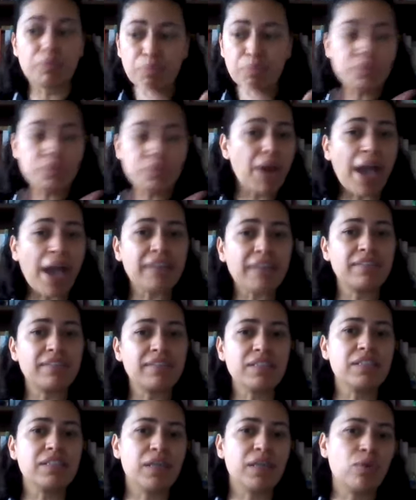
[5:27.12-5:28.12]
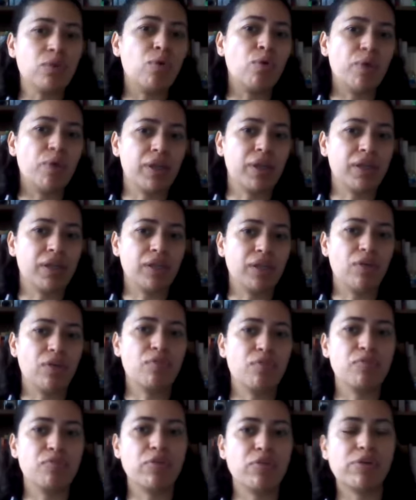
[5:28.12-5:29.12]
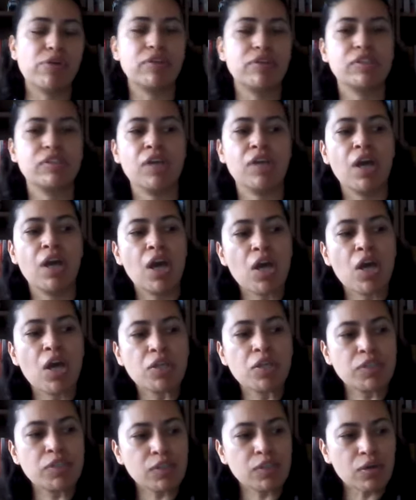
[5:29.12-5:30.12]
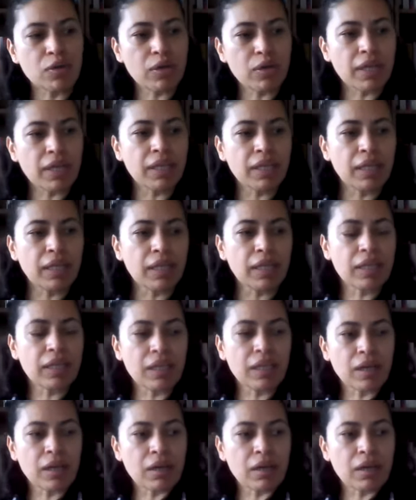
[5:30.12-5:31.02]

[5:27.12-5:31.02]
practice accordingly, of course. So again,